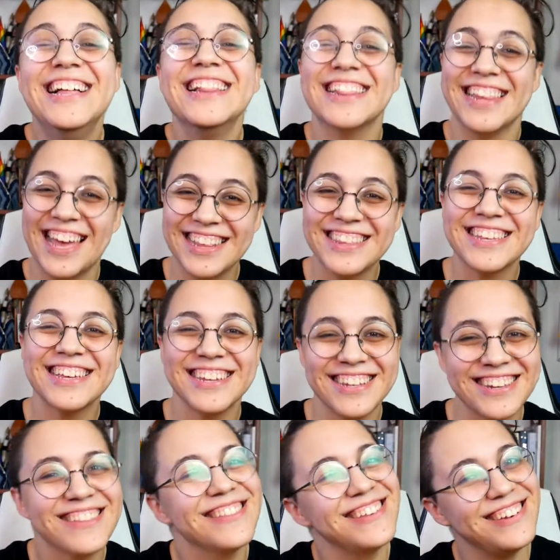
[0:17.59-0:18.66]
let's get
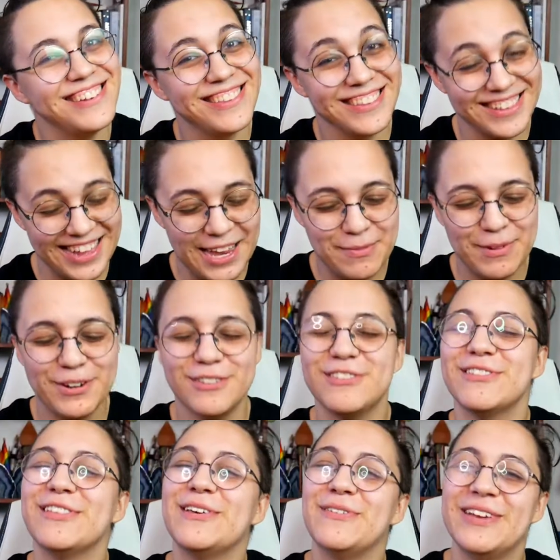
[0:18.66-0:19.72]
into the disclaimers
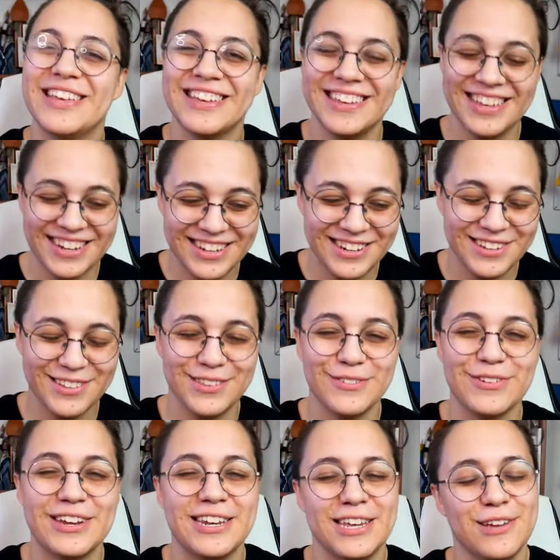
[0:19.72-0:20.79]
so that we can get into the
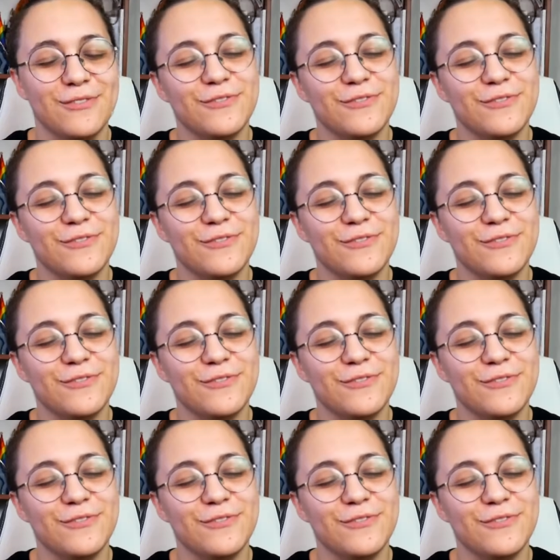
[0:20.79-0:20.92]
reading.